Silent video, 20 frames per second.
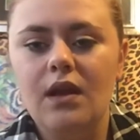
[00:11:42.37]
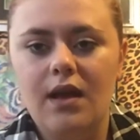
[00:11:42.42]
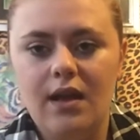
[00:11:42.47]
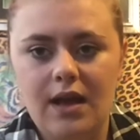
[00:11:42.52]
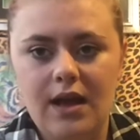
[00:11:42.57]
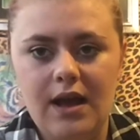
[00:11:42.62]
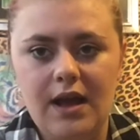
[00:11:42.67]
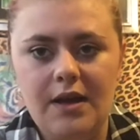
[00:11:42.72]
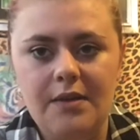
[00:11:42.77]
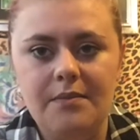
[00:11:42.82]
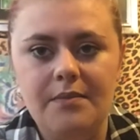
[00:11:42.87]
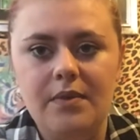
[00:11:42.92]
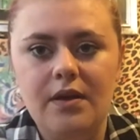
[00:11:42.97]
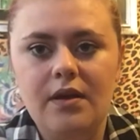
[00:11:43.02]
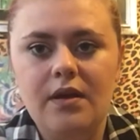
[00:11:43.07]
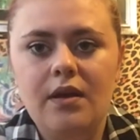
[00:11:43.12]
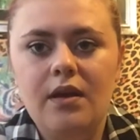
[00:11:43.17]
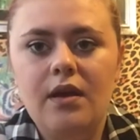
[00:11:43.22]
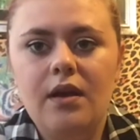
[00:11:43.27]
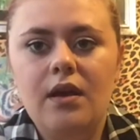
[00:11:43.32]
Um,
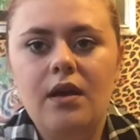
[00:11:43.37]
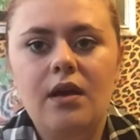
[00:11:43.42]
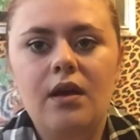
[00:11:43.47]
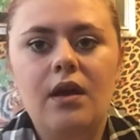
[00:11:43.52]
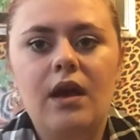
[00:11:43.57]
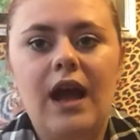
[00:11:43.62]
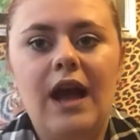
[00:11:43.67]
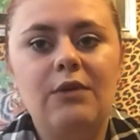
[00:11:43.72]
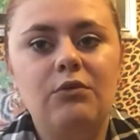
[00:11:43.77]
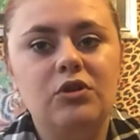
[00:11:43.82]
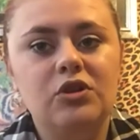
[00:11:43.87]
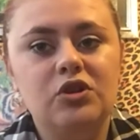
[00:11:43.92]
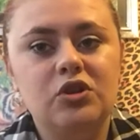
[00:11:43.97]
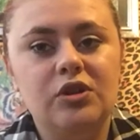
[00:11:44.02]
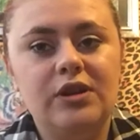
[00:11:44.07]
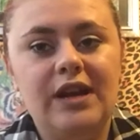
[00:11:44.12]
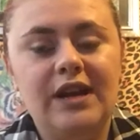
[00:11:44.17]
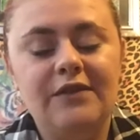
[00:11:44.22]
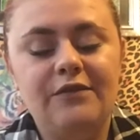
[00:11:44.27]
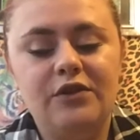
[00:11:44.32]
I would go
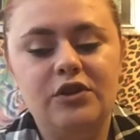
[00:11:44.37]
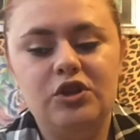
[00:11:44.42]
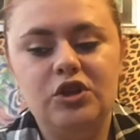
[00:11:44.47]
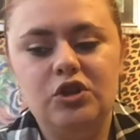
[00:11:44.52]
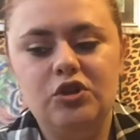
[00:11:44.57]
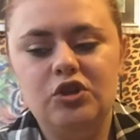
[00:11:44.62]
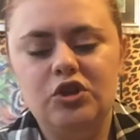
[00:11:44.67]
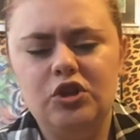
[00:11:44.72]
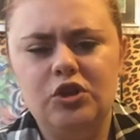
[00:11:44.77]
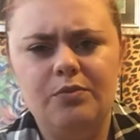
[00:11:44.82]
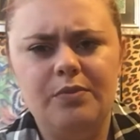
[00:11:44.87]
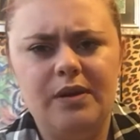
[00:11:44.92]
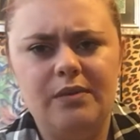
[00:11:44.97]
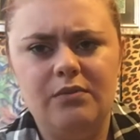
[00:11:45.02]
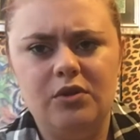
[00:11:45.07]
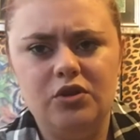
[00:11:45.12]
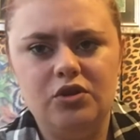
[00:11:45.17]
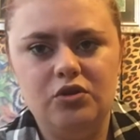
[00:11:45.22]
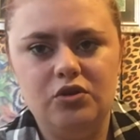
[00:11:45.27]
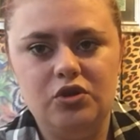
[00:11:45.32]
live on YouTube, but I'm
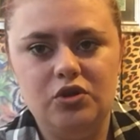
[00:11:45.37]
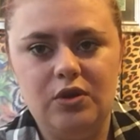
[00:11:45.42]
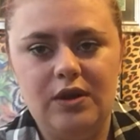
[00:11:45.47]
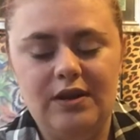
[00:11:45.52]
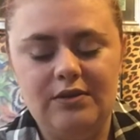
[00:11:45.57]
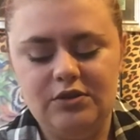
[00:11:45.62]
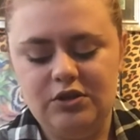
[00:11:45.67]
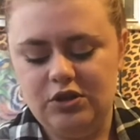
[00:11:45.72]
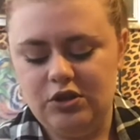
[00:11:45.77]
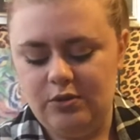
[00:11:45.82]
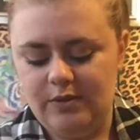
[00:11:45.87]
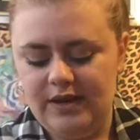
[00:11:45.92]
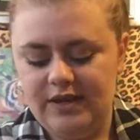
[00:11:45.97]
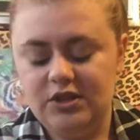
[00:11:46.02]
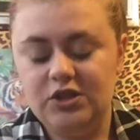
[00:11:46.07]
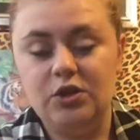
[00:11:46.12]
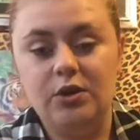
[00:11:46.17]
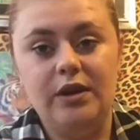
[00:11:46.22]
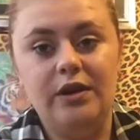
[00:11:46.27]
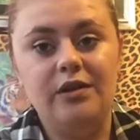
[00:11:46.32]
not too sure how to do it,
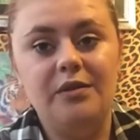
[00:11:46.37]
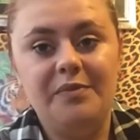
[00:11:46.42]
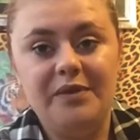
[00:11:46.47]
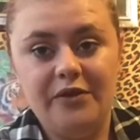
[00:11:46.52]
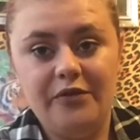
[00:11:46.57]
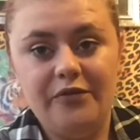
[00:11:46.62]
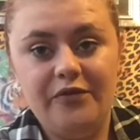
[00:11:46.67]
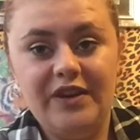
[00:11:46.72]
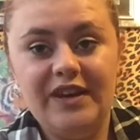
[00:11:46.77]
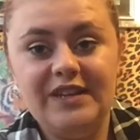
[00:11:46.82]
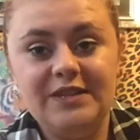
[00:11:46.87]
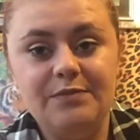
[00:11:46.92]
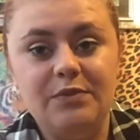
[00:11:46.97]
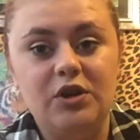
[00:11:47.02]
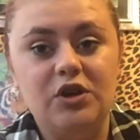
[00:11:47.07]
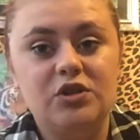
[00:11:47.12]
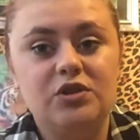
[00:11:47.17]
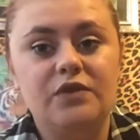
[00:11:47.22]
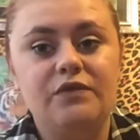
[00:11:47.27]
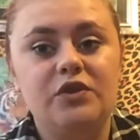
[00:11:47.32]
so it'll be on
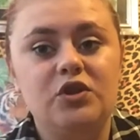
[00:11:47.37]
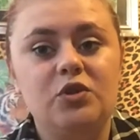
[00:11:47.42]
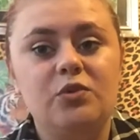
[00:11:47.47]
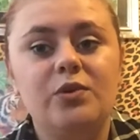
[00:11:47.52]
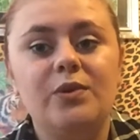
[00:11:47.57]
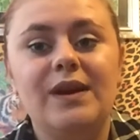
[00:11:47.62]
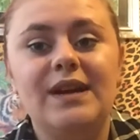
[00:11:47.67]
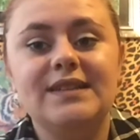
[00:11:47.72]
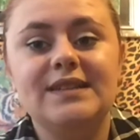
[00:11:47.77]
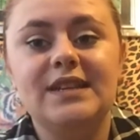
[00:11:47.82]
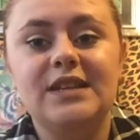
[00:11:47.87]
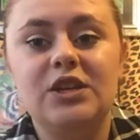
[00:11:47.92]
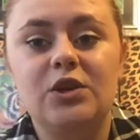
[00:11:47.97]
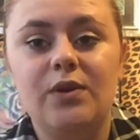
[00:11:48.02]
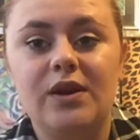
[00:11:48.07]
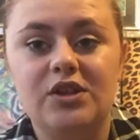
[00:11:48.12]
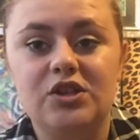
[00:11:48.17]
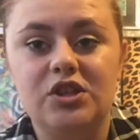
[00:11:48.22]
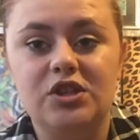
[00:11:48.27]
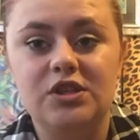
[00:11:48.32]
Facebook. So if you do want to ask any
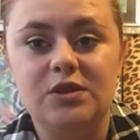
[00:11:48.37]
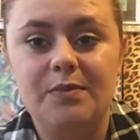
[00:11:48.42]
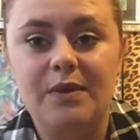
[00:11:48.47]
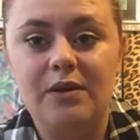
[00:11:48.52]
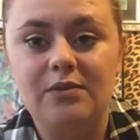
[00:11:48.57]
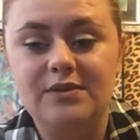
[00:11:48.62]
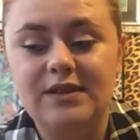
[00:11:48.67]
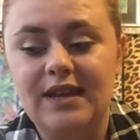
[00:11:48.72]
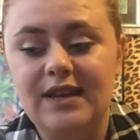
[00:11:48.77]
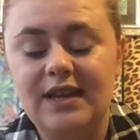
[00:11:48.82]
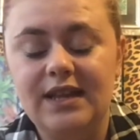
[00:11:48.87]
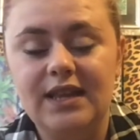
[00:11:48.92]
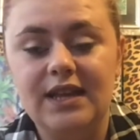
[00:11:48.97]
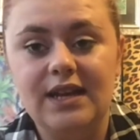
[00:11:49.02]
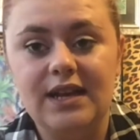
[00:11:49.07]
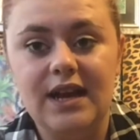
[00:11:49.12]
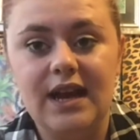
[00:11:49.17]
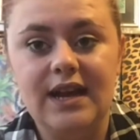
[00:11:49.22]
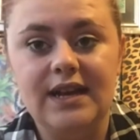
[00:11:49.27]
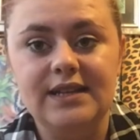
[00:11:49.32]
questions about anything,
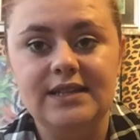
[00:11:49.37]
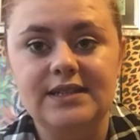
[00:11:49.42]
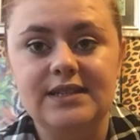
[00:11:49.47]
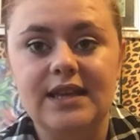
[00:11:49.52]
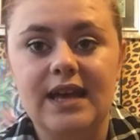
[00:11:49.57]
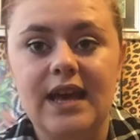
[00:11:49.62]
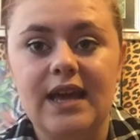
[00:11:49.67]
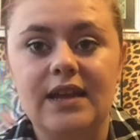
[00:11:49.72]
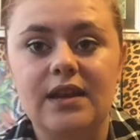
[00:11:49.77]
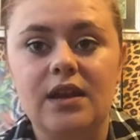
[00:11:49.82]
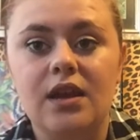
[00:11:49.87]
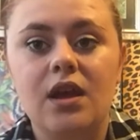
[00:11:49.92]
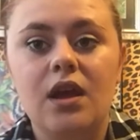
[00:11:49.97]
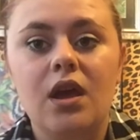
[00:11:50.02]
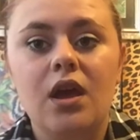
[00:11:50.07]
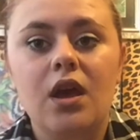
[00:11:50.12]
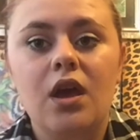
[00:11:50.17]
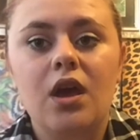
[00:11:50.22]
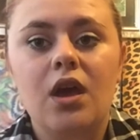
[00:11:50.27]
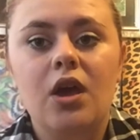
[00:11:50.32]
guys, then
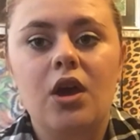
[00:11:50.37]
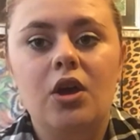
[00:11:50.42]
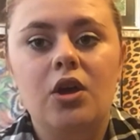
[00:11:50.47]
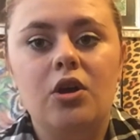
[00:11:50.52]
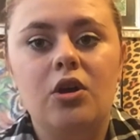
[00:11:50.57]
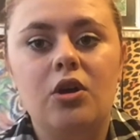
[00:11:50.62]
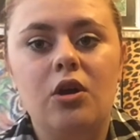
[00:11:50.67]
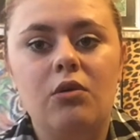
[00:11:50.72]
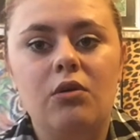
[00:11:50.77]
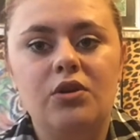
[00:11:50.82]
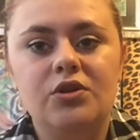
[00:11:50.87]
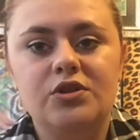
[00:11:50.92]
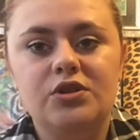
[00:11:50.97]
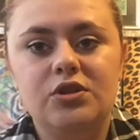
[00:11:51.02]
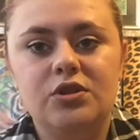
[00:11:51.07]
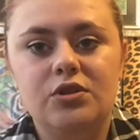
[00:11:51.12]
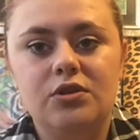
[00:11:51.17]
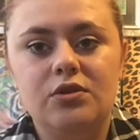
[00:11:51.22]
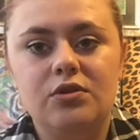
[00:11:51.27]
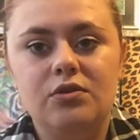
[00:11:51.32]
go on
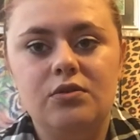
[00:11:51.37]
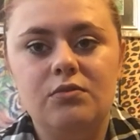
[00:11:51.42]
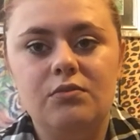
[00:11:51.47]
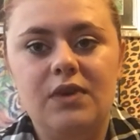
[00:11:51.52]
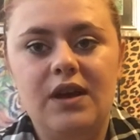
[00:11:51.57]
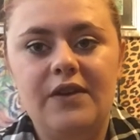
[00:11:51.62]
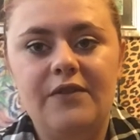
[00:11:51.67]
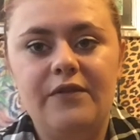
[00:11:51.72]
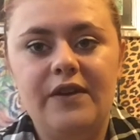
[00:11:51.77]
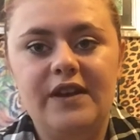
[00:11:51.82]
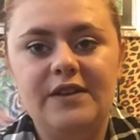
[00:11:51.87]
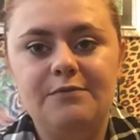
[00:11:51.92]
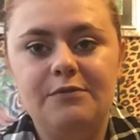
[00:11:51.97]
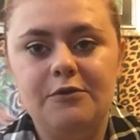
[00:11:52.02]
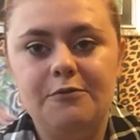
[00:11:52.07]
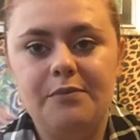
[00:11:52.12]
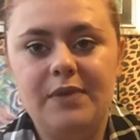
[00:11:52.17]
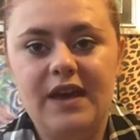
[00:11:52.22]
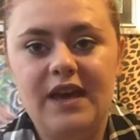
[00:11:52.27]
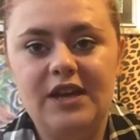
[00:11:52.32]
to my
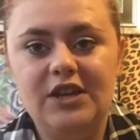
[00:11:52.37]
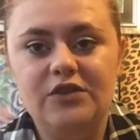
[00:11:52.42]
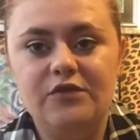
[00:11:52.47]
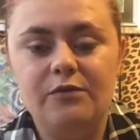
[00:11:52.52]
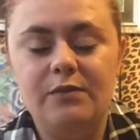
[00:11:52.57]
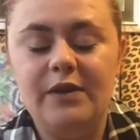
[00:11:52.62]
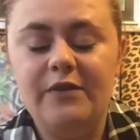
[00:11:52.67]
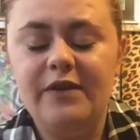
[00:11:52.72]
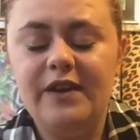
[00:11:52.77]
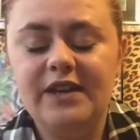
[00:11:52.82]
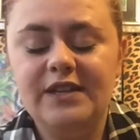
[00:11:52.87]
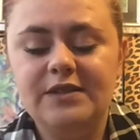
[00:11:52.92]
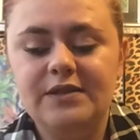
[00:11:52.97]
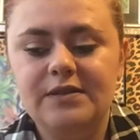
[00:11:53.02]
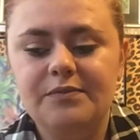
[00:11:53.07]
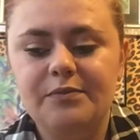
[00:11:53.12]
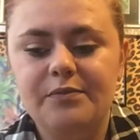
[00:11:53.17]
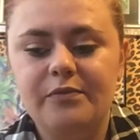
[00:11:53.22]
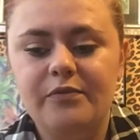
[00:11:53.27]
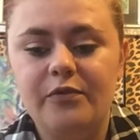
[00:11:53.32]
Facebook page for my face
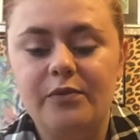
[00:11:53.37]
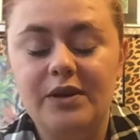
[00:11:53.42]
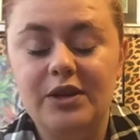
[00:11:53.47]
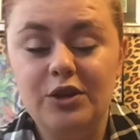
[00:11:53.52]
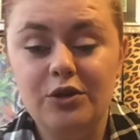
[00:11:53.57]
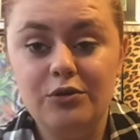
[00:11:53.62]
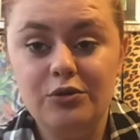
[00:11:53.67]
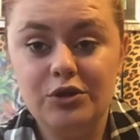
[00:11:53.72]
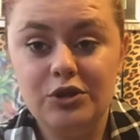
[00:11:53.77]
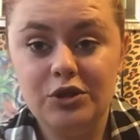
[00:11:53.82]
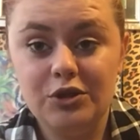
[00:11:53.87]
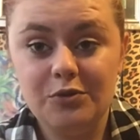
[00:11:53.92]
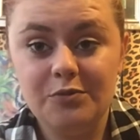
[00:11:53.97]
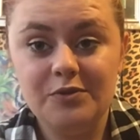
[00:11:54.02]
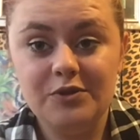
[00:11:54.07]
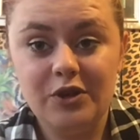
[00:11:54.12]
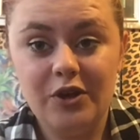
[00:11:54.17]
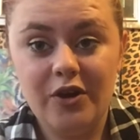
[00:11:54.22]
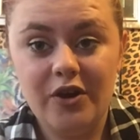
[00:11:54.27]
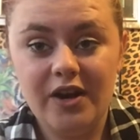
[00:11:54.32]
for my YouTube,
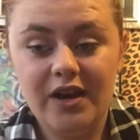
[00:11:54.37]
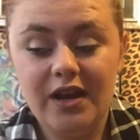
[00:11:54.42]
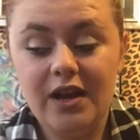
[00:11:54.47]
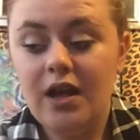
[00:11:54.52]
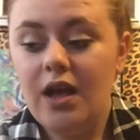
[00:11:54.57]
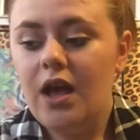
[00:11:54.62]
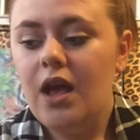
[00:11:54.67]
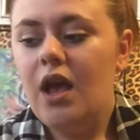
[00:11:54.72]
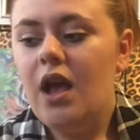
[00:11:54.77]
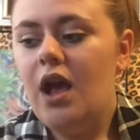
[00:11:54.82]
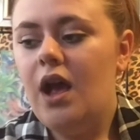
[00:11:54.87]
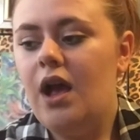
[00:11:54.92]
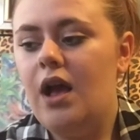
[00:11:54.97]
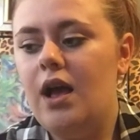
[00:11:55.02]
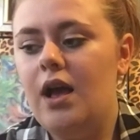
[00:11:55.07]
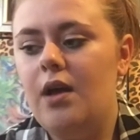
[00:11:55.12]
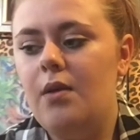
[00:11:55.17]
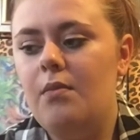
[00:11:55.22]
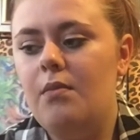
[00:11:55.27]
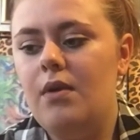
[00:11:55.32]
sorry,
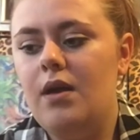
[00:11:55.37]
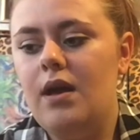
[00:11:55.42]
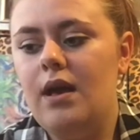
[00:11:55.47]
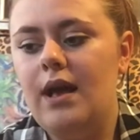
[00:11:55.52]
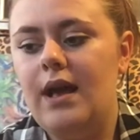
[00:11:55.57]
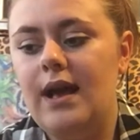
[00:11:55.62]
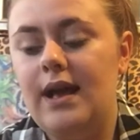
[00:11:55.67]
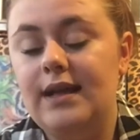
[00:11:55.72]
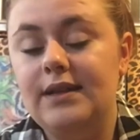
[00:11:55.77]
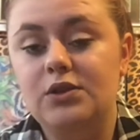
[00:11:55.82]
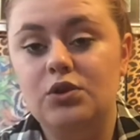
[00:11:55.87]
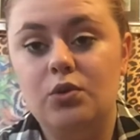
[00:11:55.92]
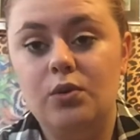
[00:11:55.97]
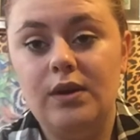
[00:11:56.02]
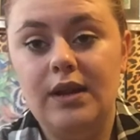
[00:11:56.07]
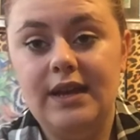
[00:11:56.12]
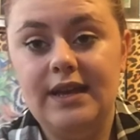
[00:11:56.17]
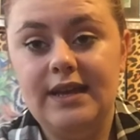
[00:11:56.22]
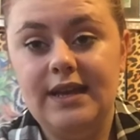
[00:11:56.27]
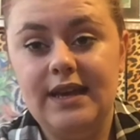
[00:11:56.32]
um, and go and
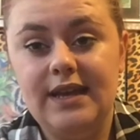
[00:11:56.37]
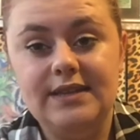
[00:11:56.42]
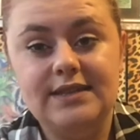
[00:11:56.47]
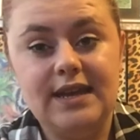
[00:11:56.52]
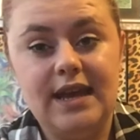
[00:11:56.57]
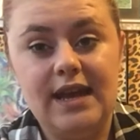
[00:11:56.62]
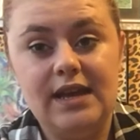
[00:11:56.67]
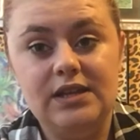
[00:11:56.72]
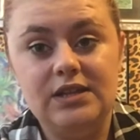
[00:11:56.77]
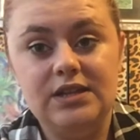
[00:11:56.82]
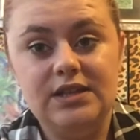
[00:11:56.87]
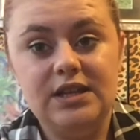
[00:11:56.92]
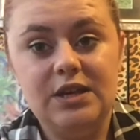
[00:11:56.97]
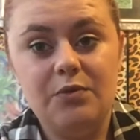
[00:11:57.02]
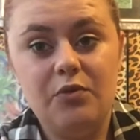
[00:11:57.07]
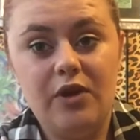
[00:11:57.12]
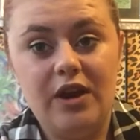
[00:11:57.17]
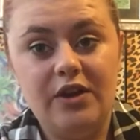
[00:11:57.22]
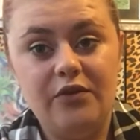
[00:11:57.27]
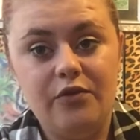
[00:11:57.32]
like it, and
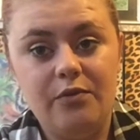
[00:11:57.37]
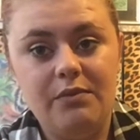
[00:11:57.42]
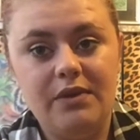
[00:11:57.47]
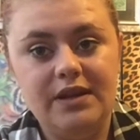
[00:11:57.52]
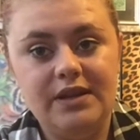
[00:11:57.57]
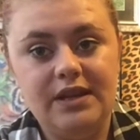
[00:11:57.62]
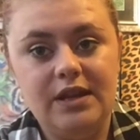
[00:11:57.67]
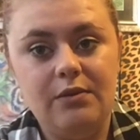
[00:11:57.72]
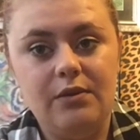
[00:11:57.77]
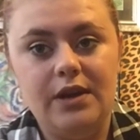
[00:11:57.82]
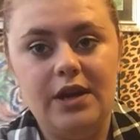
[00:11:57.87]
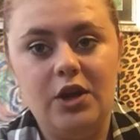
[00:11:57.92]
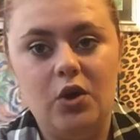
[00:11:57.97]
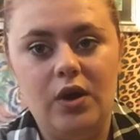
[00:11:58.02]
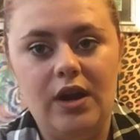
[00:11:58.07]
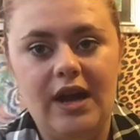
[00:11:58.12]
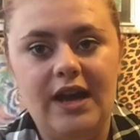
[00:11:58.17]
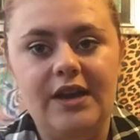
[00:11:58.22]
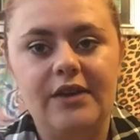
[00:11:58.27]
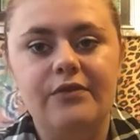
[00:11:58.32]
keep your eye out for Monday when I go
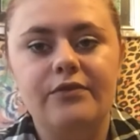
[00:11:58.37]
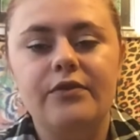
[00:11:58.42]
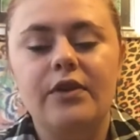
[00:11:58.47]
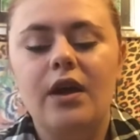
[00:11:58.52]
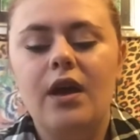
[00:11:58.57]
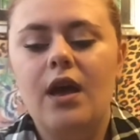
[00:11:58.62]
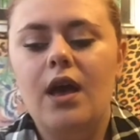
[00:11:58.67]
live.